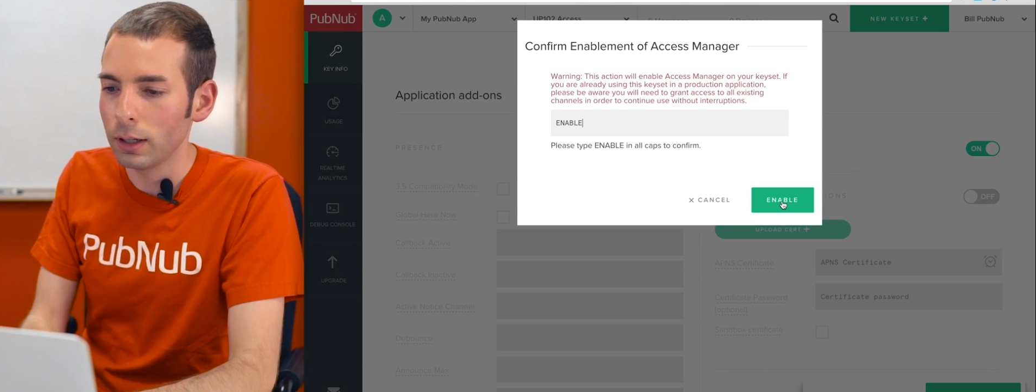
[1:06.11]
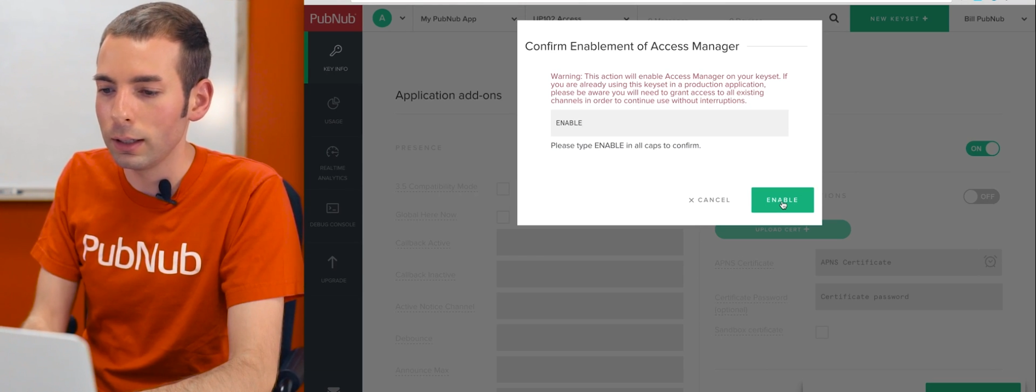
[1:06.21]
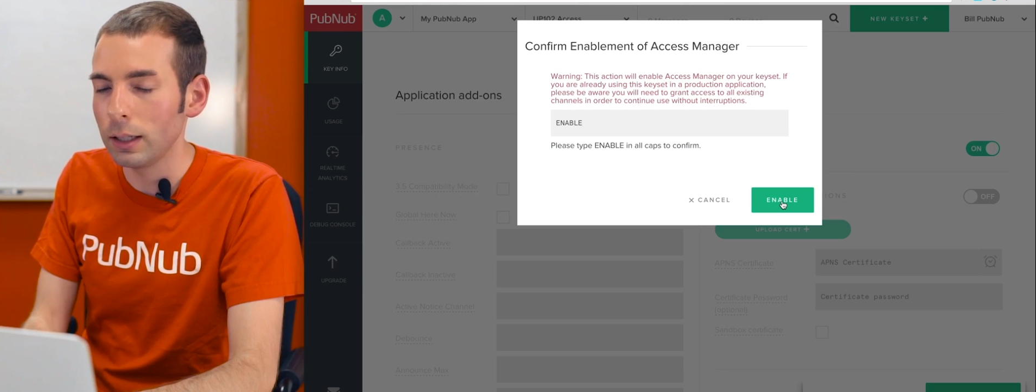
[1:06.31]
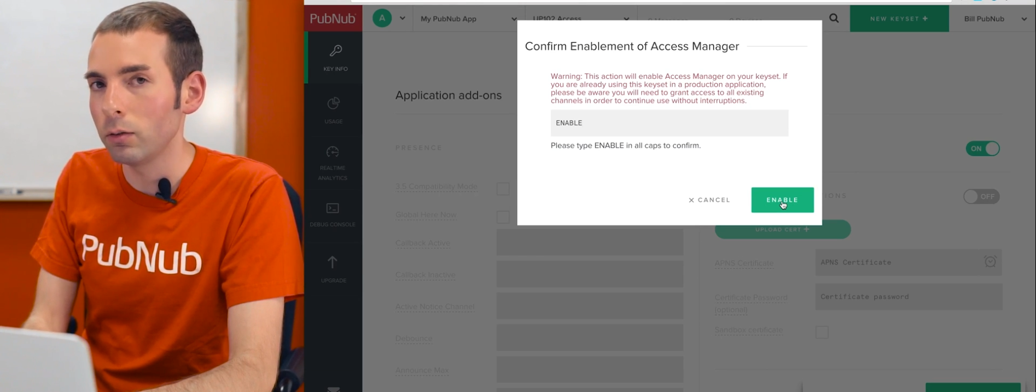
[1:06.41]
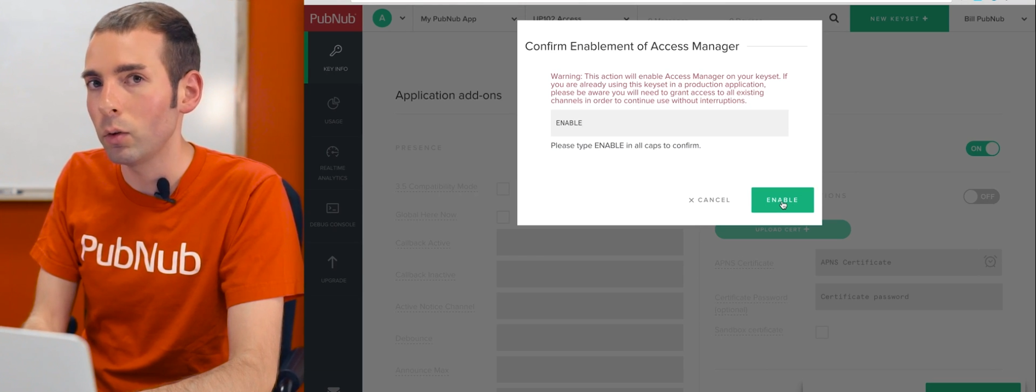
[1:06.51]

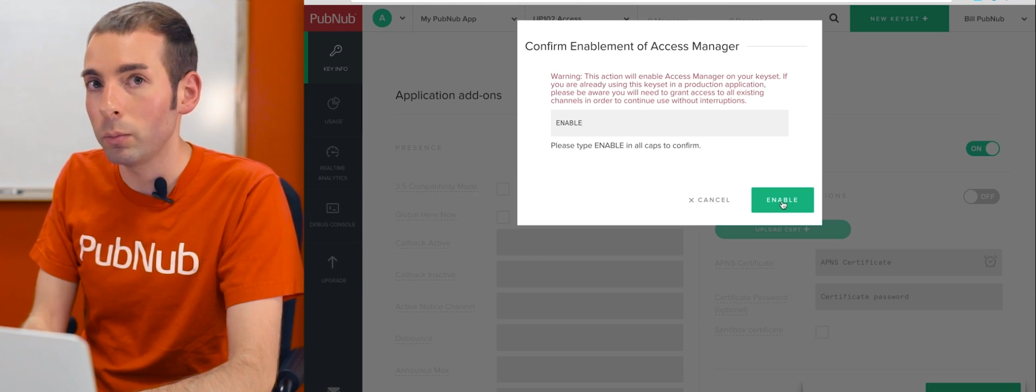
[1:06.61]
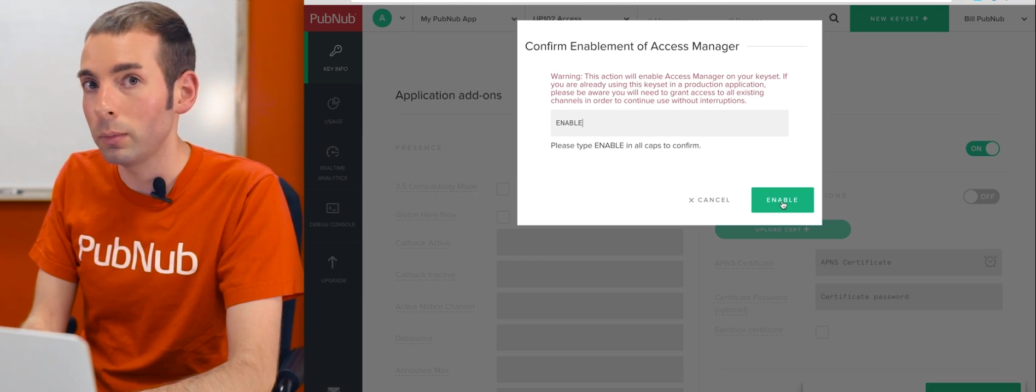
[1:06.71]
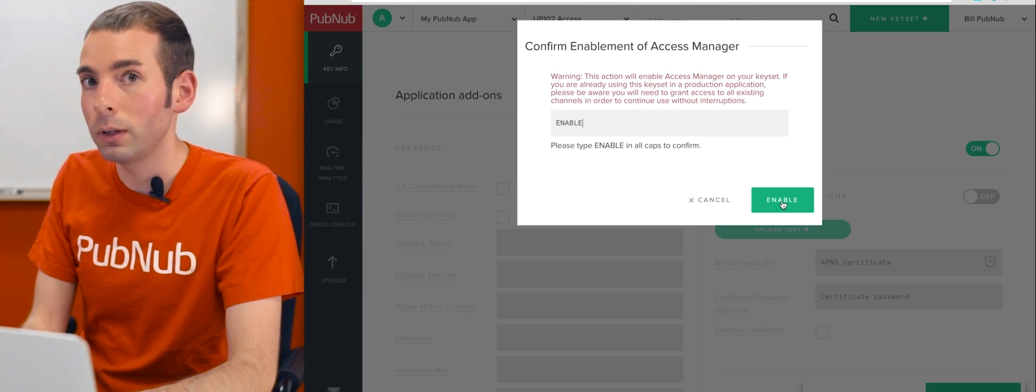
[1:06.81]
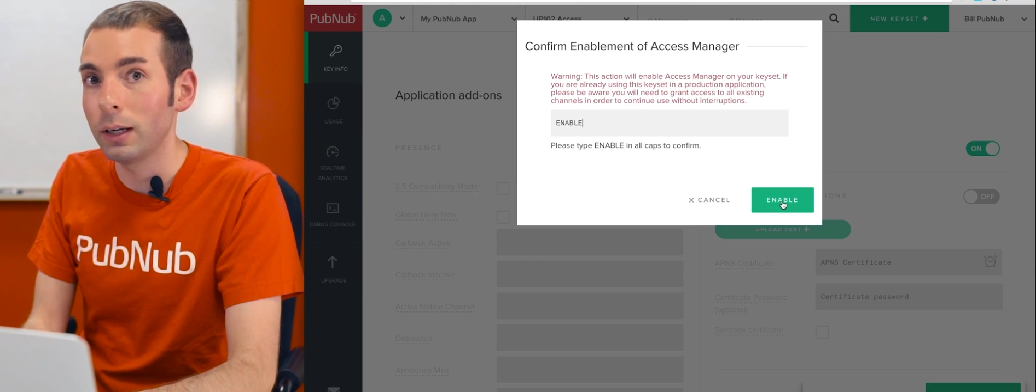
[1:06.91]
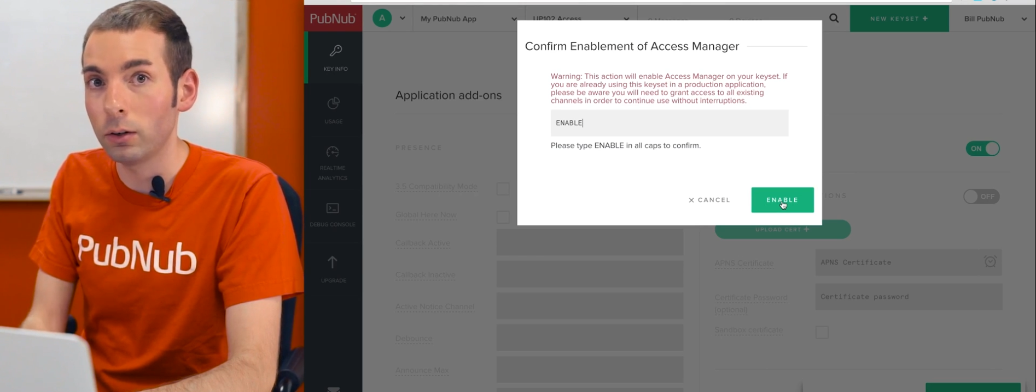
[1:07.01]
and give
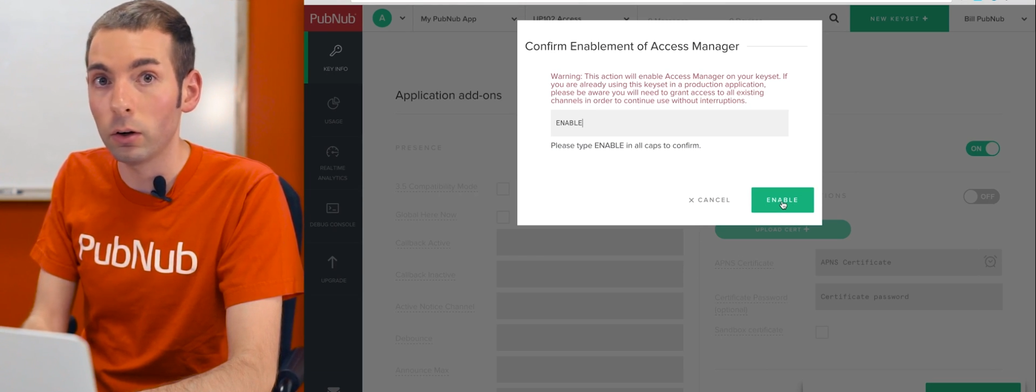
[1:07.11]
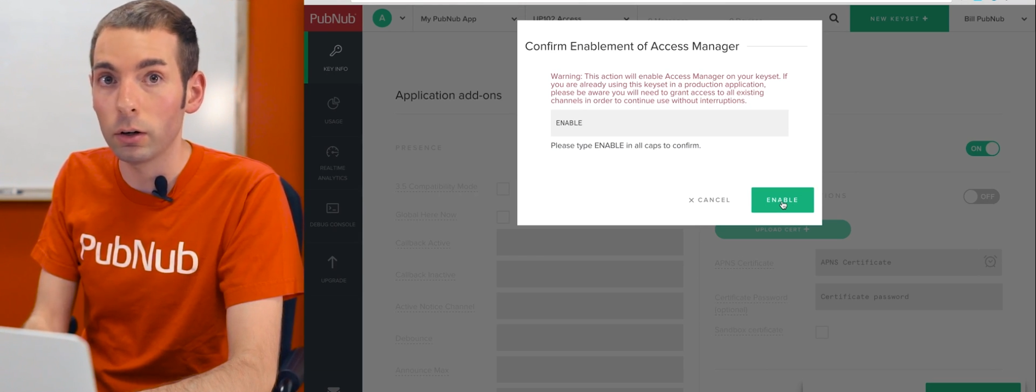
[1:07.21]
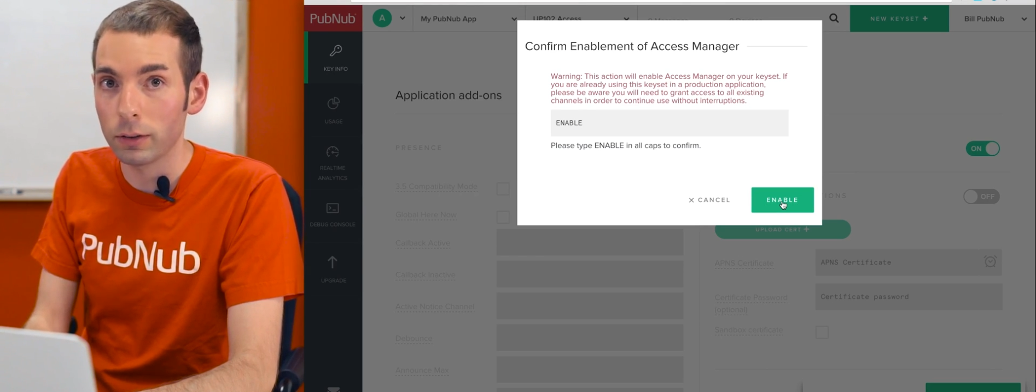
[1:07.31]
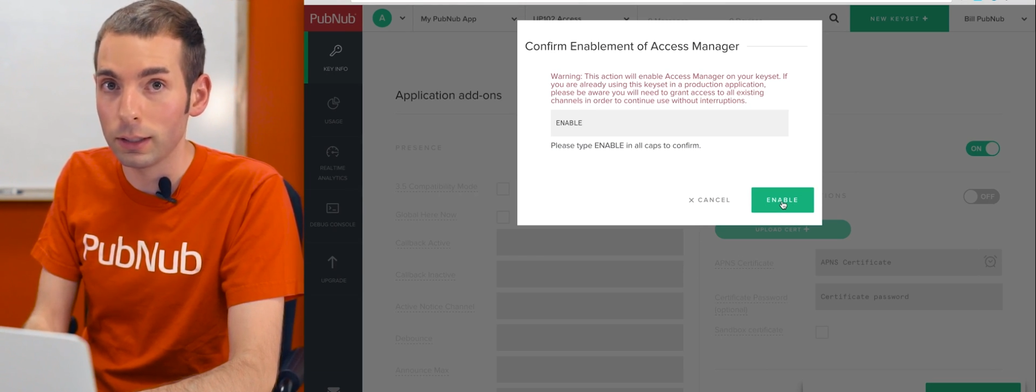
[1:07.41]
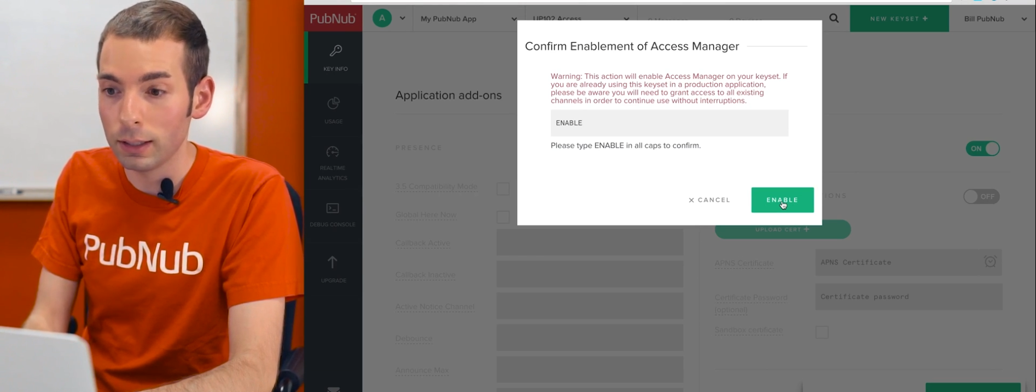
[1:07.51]
them an
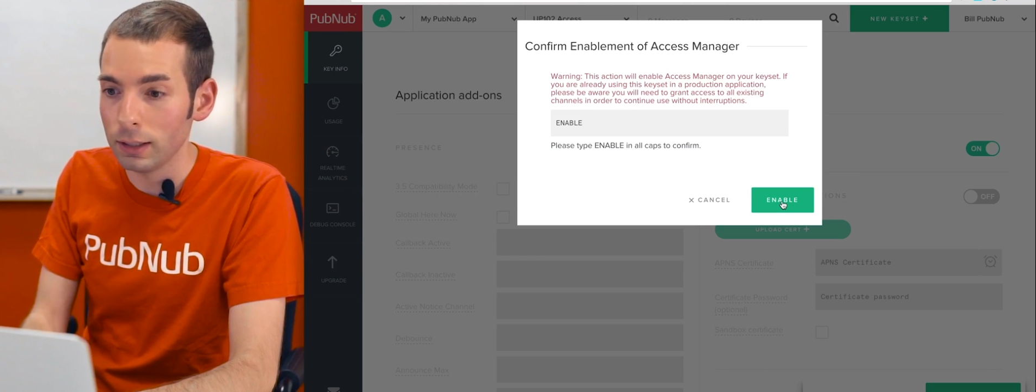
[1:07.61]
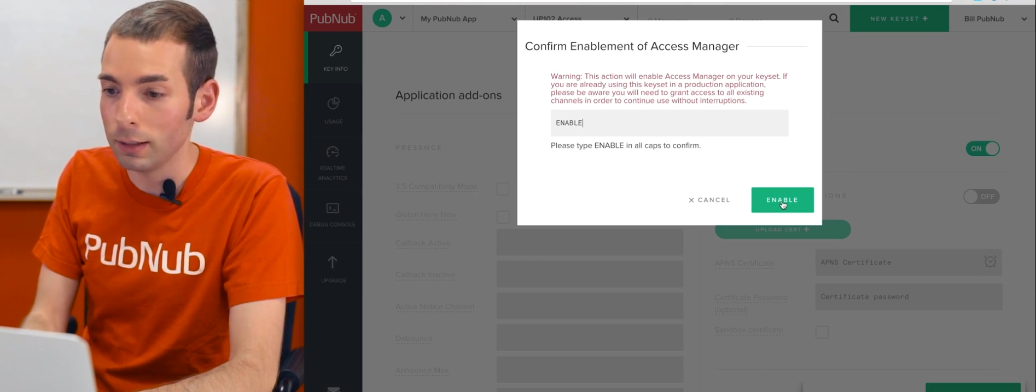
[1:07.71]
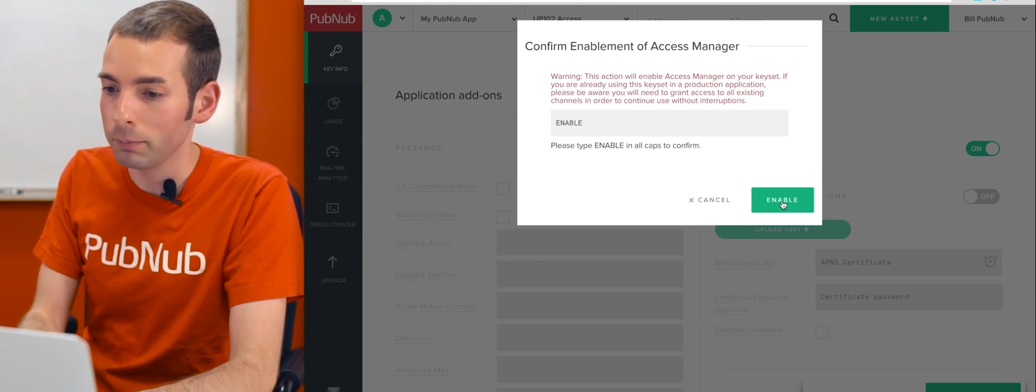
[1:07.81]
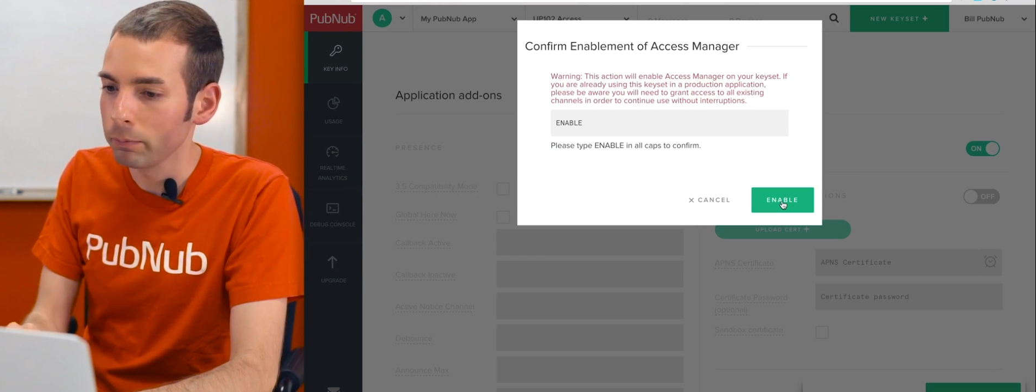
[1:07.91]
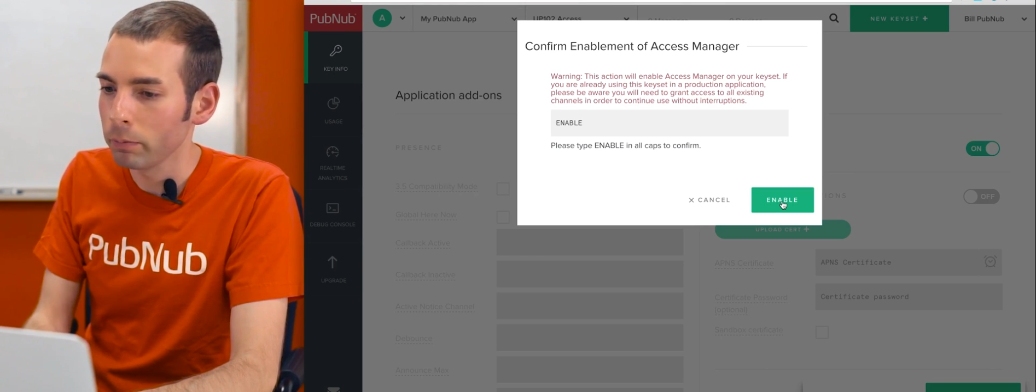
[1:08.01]
auth key.